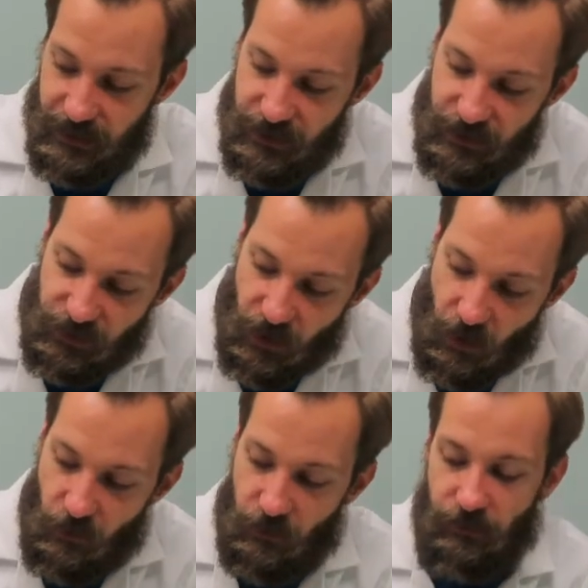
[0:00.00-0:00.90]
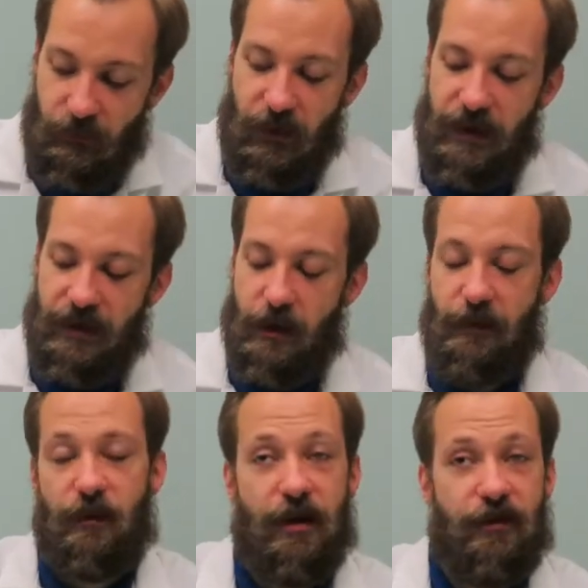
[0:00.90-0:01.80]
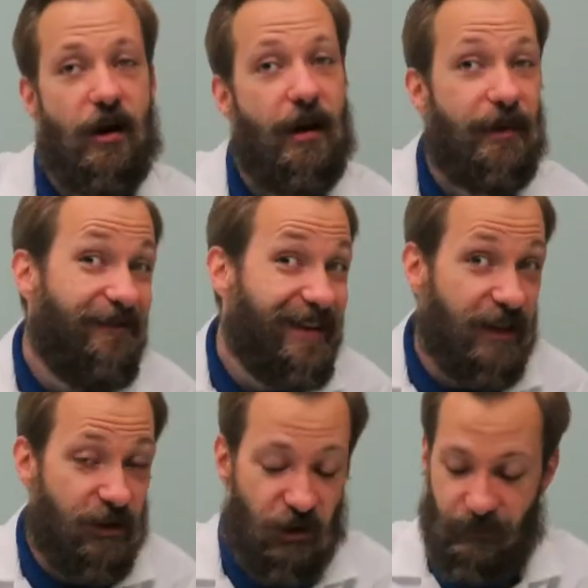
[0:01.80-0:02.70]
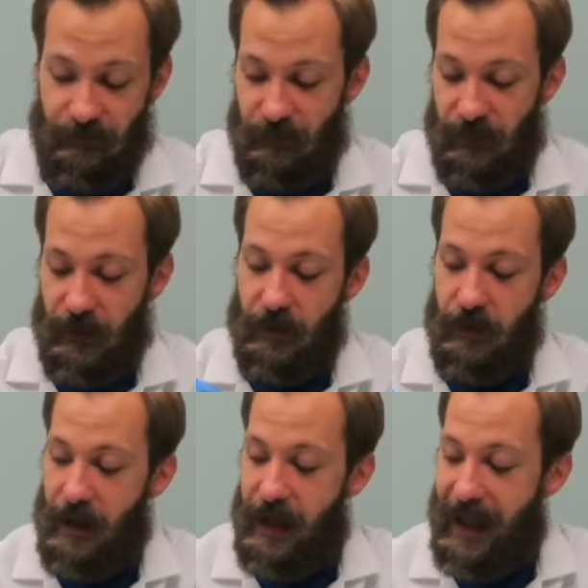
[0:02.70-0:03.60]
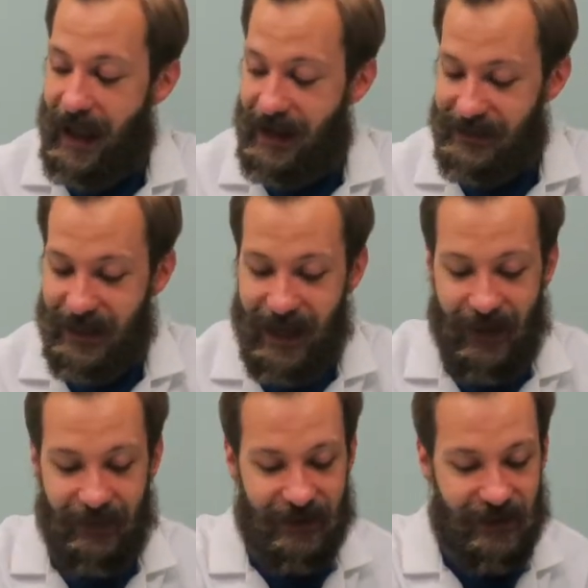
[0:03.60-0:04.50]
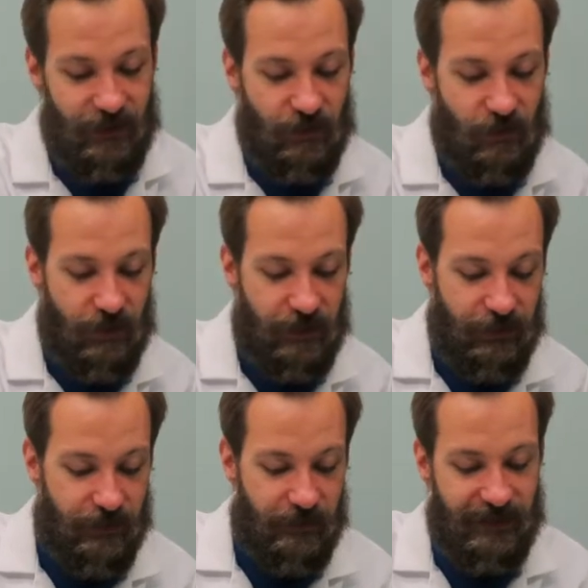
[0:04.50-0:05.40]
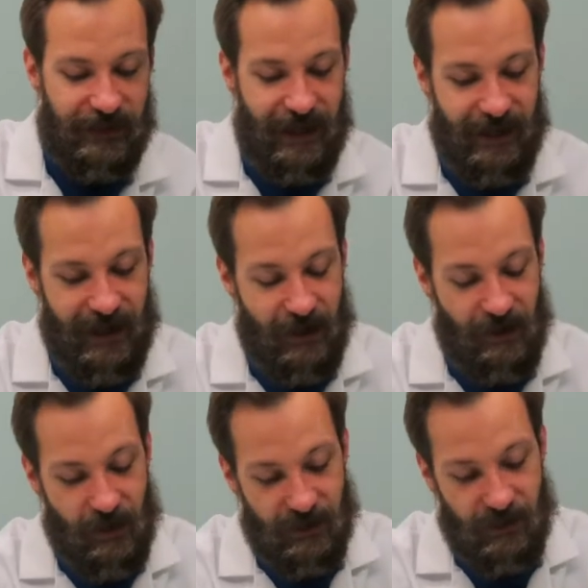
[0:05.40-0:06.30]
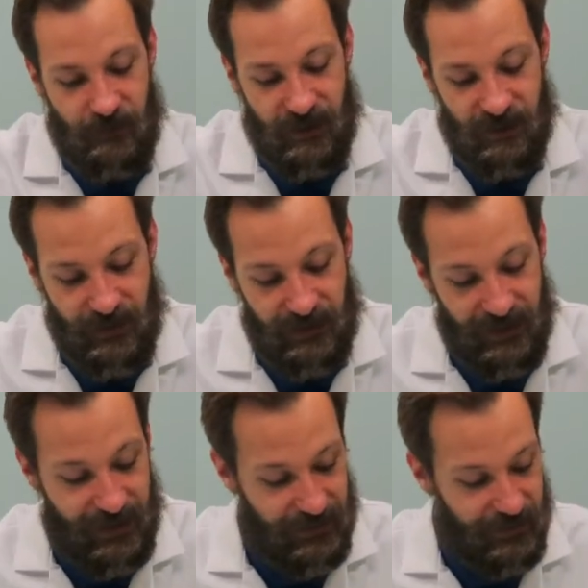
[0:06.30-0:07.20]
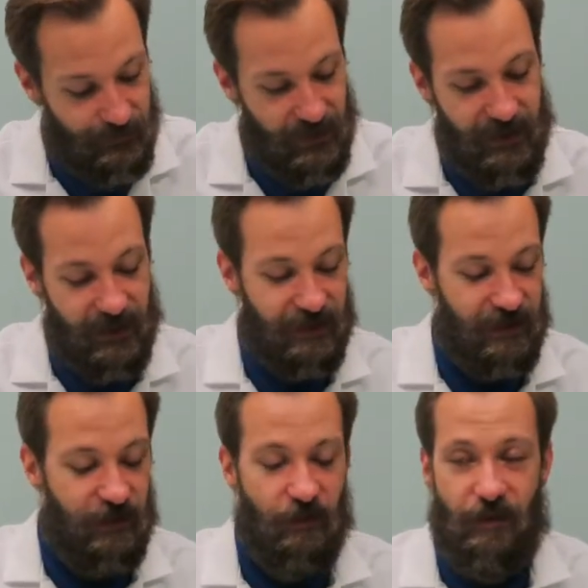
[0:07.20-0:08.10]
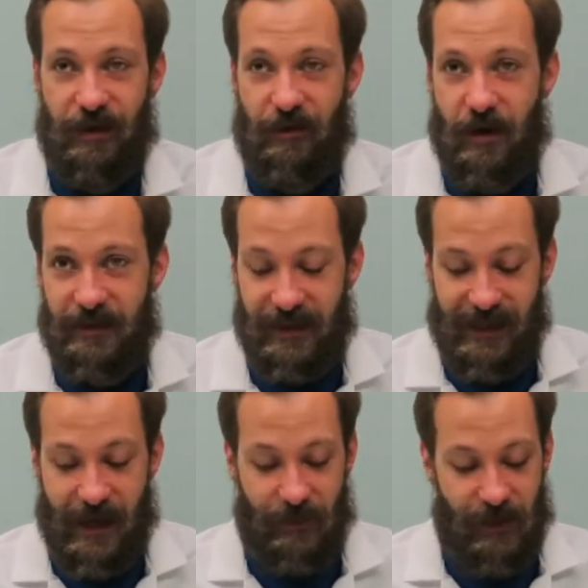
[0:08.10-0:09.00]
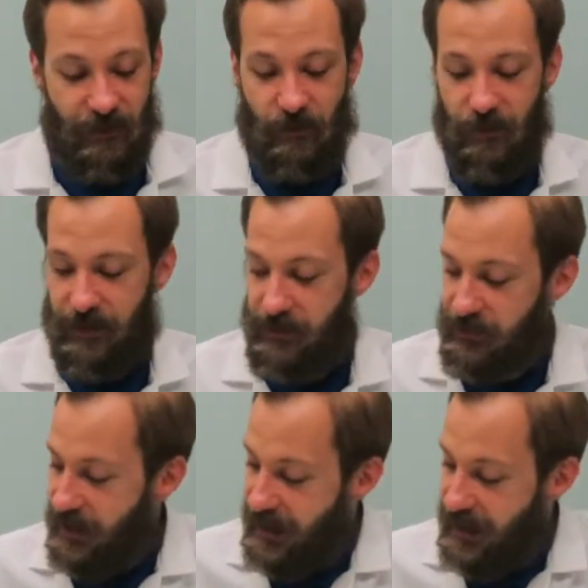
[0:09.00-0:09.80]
So we're going to start with 1 drop of each. As I add the essential oils, I'm going to take care not to mix my lids because you don't want to cross-contaminate your oils.